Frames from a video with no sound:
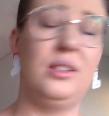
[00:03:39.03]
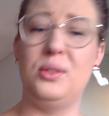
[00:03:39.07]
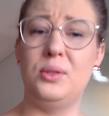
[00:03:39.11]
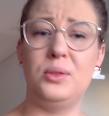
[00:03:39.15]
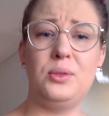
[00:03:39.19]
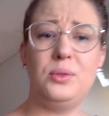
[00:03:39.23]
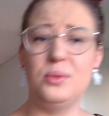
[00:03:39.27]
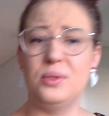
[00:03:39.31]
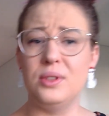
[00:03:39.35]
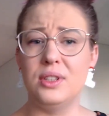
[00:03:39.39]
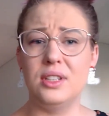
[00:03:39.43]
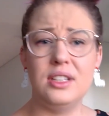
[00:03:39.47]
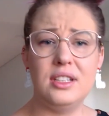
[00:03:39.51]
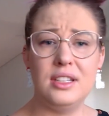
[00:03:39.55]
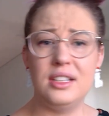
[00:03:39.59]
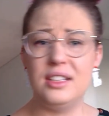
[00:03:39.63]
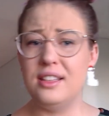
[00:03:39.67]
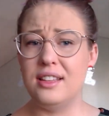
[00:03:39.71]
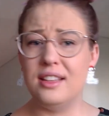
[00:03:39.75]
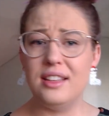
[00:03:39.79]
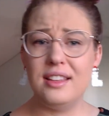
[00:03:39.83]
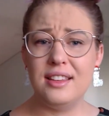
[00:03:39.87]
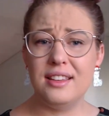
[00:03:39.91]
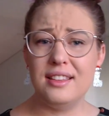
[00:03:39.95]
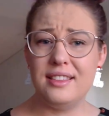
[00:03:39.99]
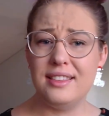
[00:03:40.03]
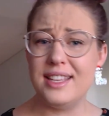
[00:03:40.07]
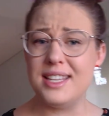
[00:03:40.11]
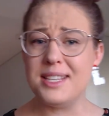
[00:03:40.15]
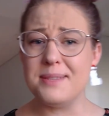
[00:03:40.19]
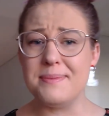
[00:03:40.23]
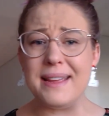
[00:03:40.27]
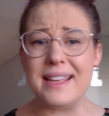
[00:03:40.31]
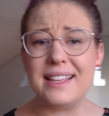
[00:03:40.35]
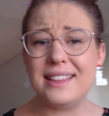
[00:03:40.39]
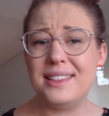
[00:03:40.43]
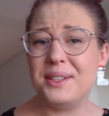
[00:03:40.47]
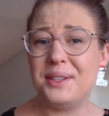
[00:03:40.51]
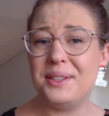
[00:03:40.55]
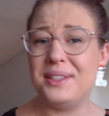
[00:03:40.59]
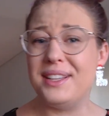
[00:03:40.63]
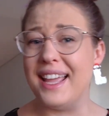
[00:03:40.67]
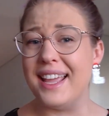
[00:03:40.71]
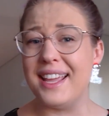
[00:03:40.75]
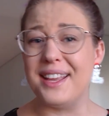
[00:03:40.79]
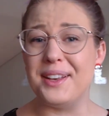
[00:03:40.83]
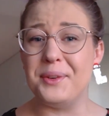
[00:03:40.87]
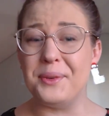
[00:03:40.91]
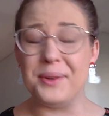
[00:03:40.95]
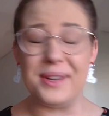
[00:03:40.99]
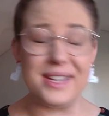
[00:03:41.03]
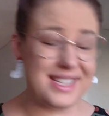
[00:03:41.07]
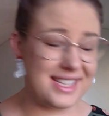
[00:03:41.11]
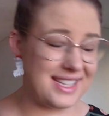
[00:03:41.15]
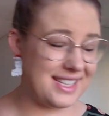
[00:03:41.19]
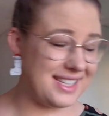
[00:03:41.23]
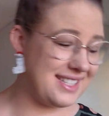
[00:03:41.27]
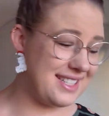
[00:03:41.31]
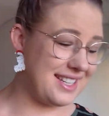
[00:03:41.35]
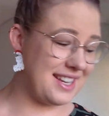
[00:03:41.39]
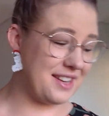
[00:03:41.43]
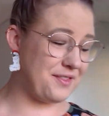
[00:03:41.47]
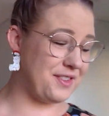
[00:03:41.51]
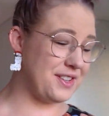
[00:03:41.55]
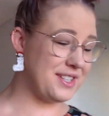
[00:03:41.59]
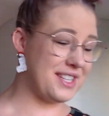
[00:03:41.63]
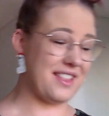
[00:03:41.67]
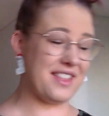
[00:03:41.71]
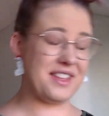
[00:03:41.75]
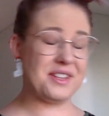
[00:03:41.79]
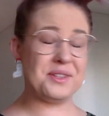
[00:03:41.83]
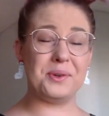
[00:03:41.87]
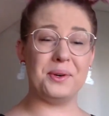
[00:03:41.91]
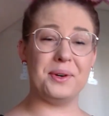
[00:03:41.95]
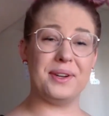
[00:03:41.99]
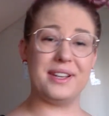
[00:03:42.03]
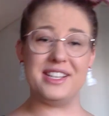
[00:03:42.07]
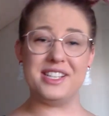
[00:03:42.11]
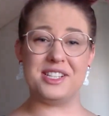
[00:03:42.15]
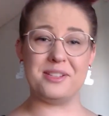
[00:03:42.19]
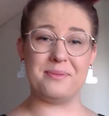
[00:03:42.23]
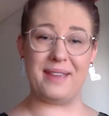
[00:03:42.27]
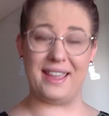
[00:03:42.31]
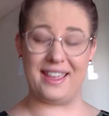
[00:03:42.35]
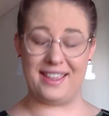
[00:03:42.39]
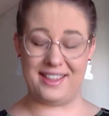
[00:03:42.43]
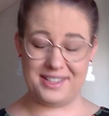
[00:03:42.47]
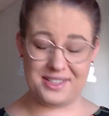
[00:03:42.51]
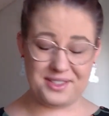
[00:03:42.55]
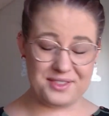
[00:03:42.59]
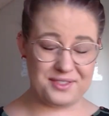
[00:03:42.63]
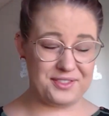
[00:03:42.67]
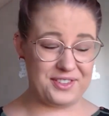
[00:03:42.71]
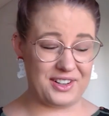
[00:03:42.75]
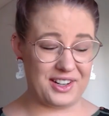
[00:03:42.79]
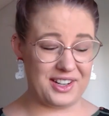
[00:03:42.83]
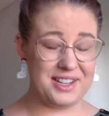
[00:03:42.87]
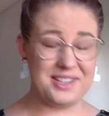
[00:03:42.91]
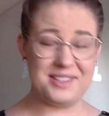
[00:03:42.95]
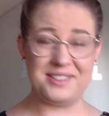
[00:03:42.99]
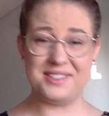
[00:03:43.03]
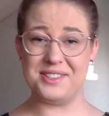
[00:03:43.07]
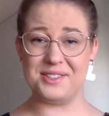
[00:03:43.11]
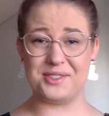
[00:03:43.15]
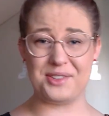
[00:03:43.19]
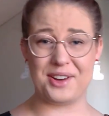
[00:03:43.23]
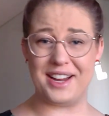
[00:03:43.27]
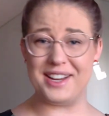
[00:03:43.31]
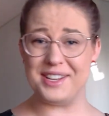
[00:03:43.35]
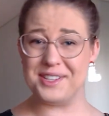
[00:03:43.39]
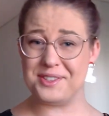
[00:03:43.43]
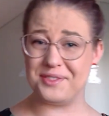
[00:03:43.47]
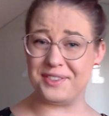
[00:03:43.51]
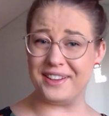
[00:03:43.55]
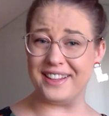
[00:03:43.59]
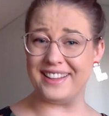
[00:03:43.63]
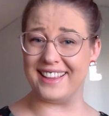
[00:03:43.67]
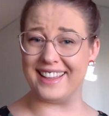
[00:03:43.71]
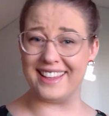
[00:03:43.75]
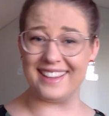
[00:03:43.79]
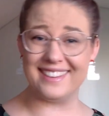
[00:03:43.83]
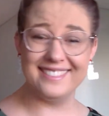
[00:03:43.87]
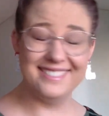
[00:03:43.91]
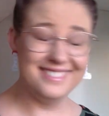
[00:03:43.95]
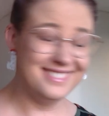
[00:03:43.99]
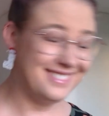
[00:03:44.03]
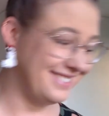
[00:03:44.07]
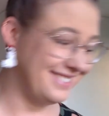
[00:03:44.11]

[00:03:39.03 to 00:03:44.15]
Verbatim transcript: Ooh. These make little like noises. It feels like they're talking to me. It's a very strange feeling.